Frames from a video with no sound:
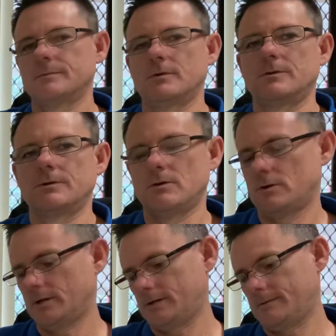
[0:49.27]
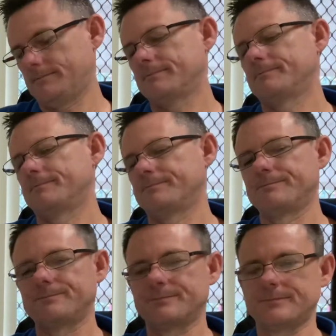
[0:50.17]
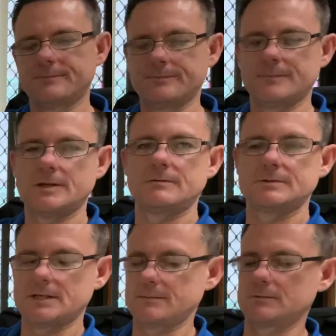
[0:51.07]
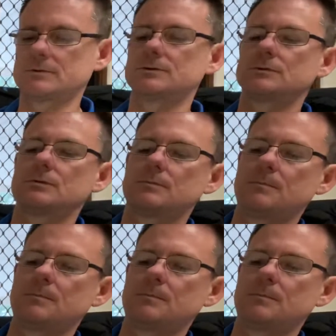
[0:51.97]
online. I was able to